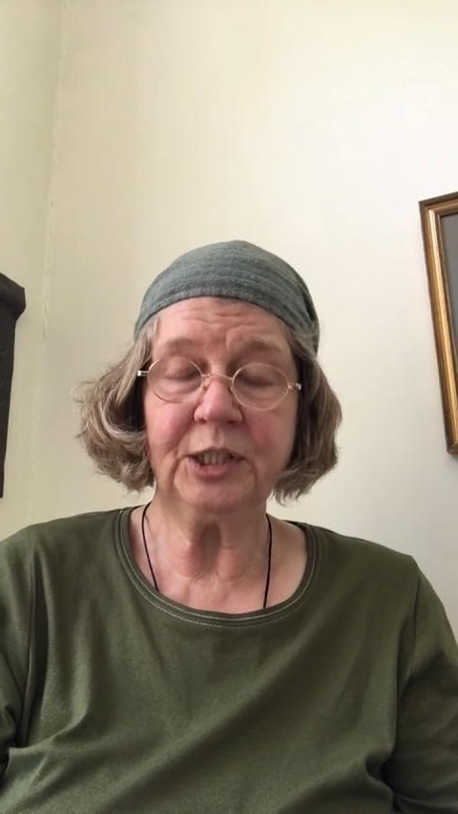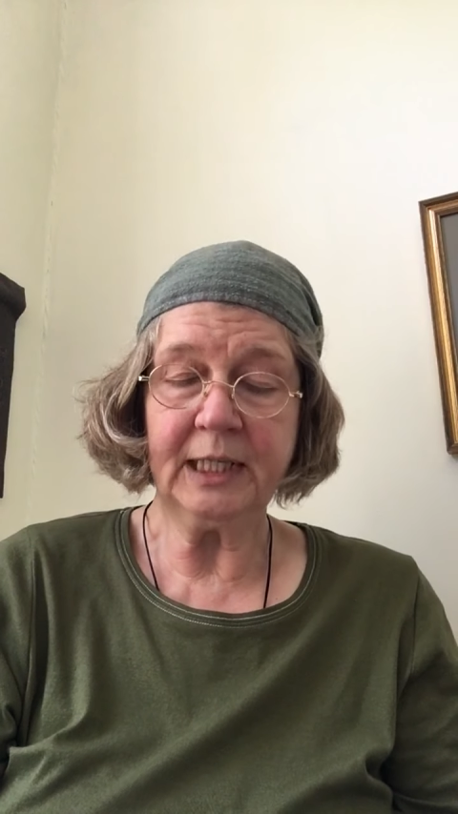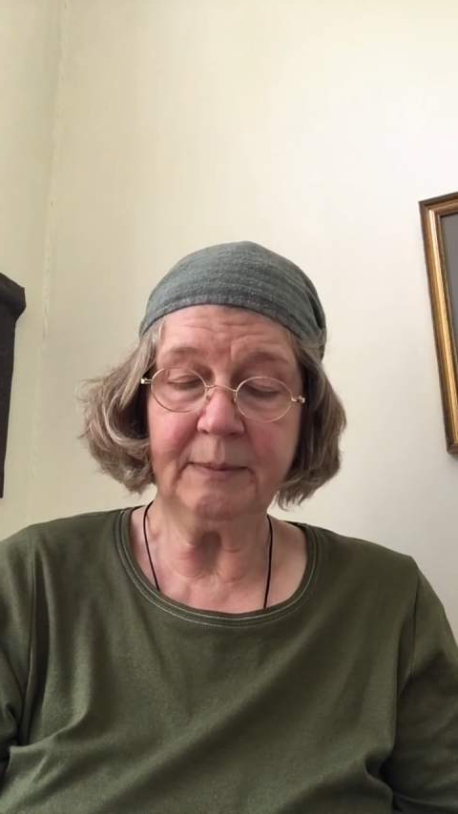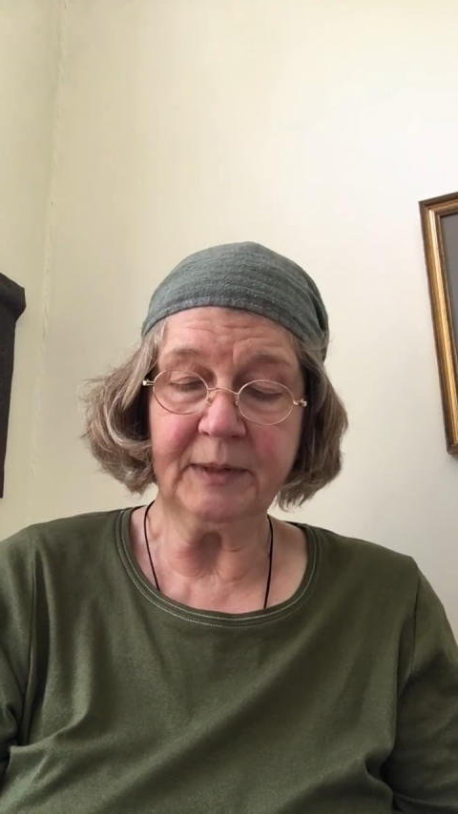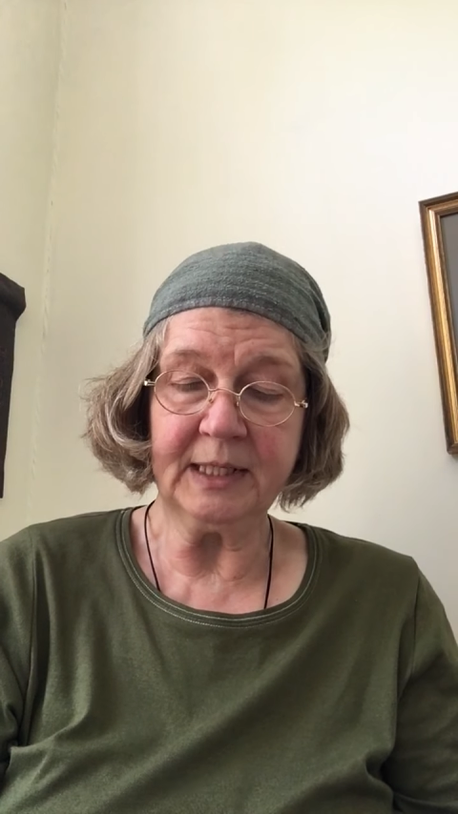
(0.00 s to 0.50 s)

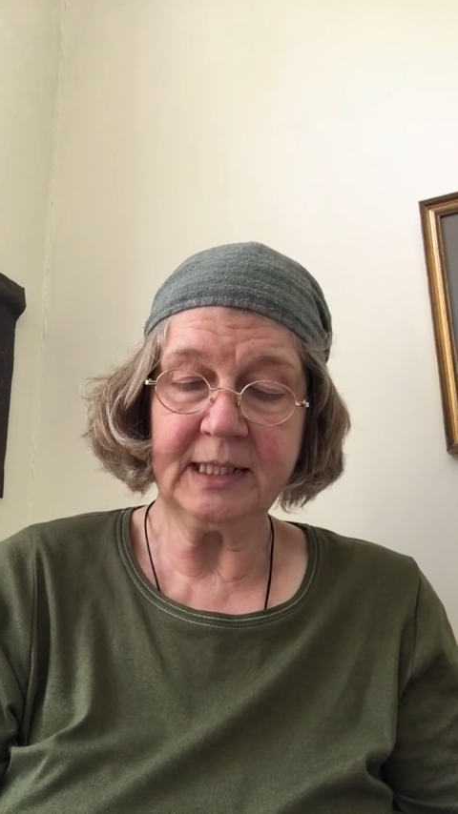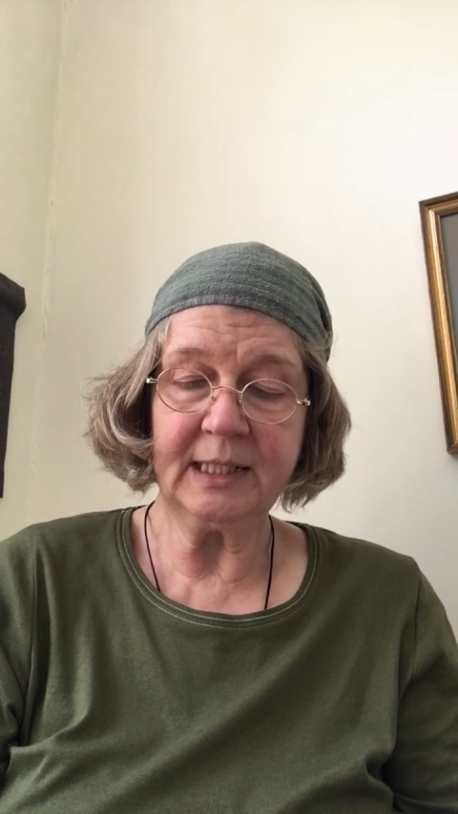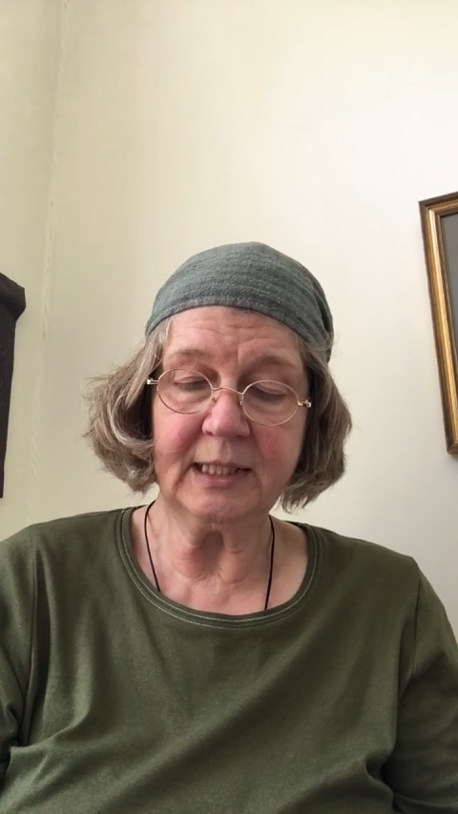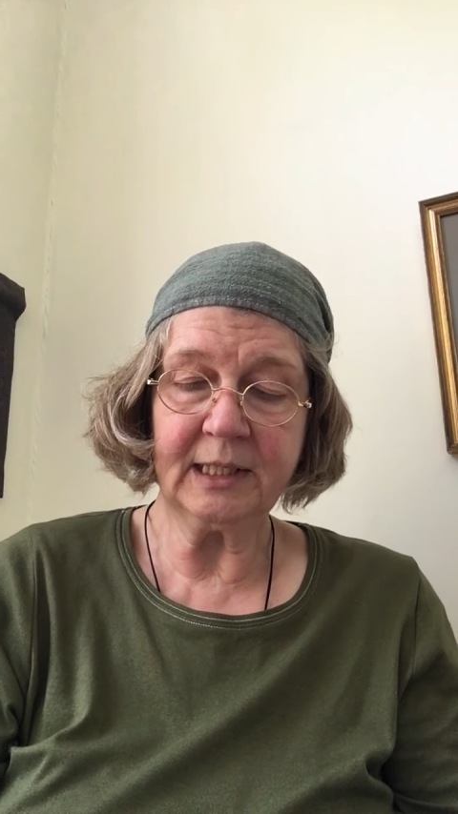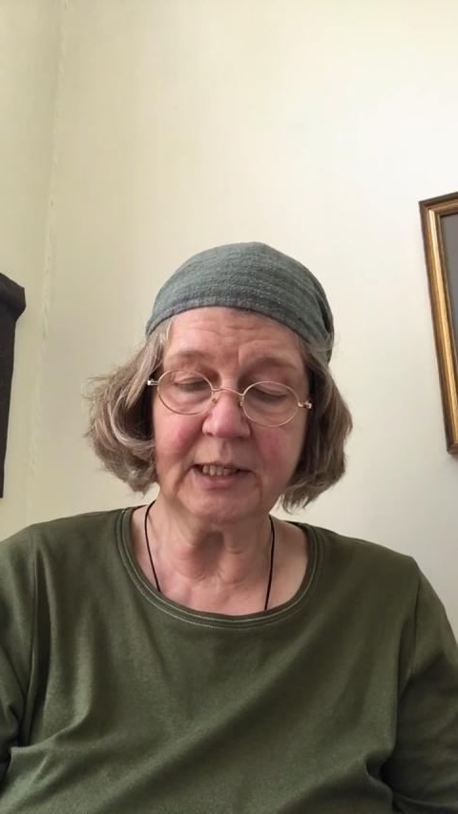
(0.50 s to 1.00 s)
Jabez,
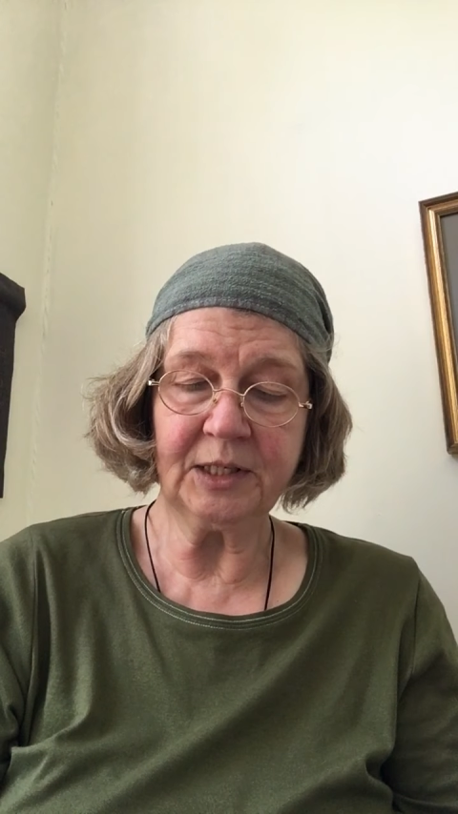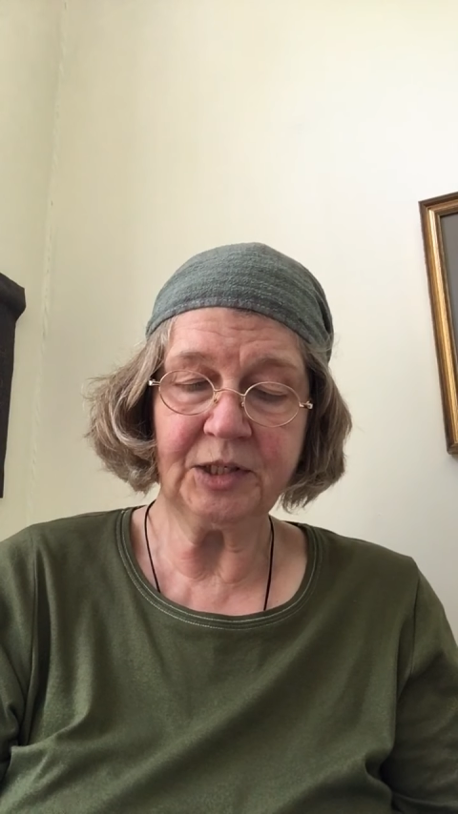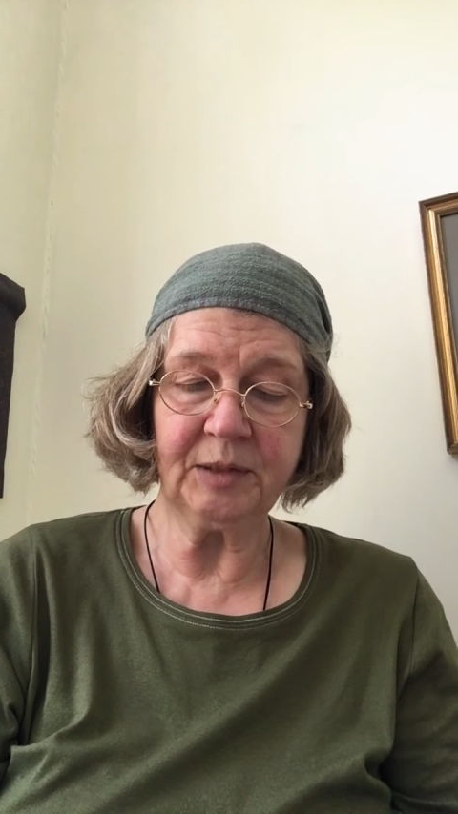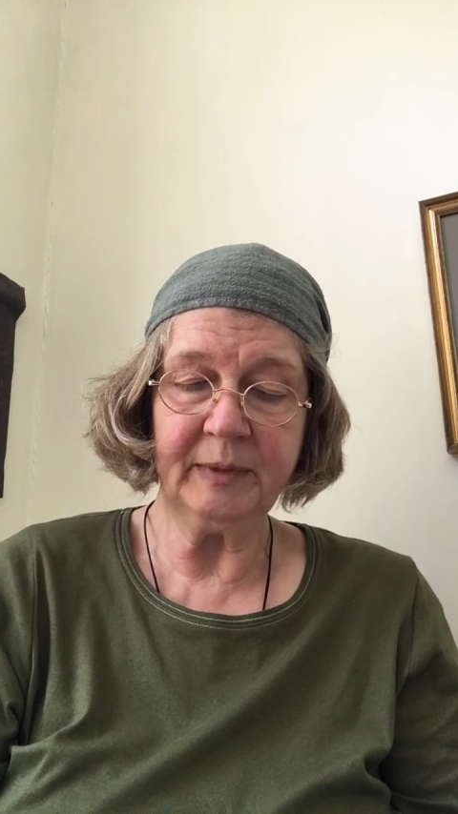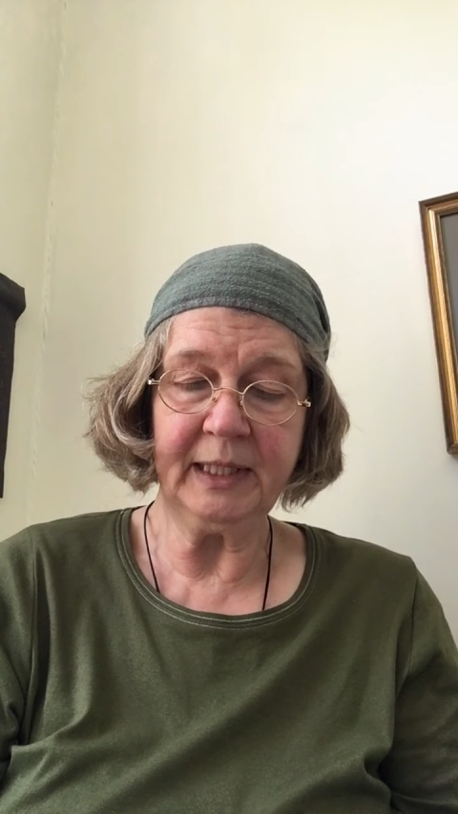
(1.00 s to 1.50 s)
it occurs
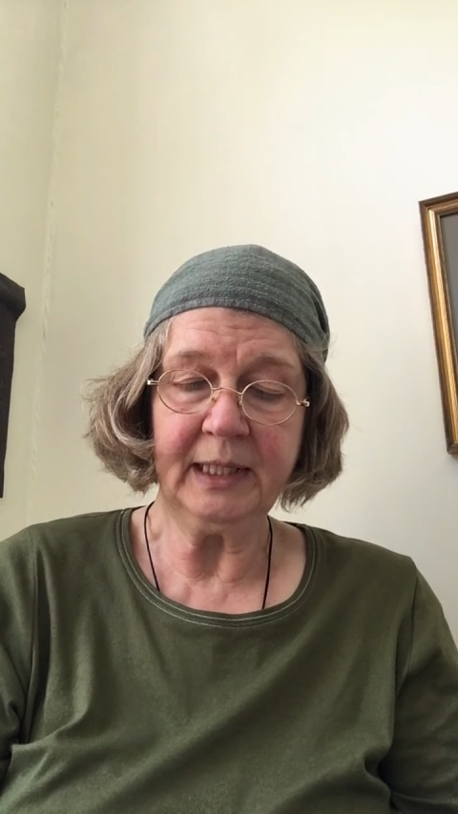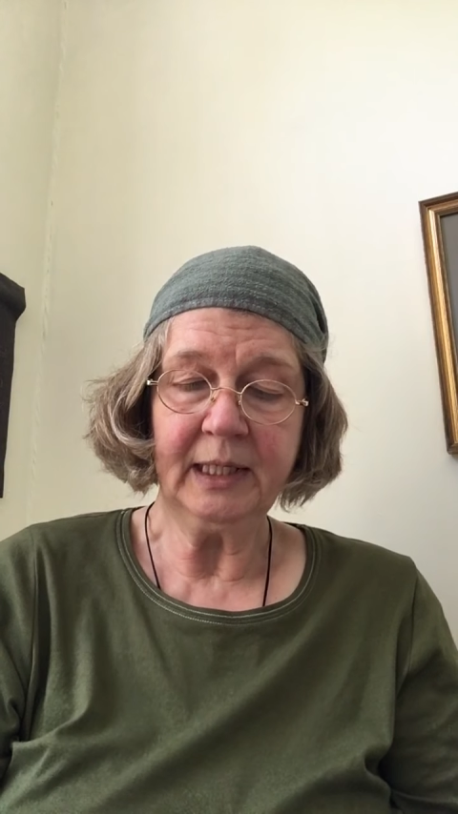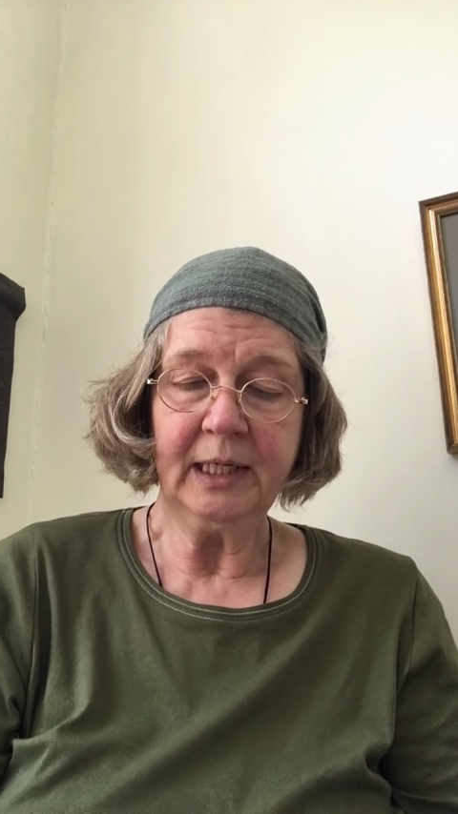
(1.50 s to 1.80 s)
to me,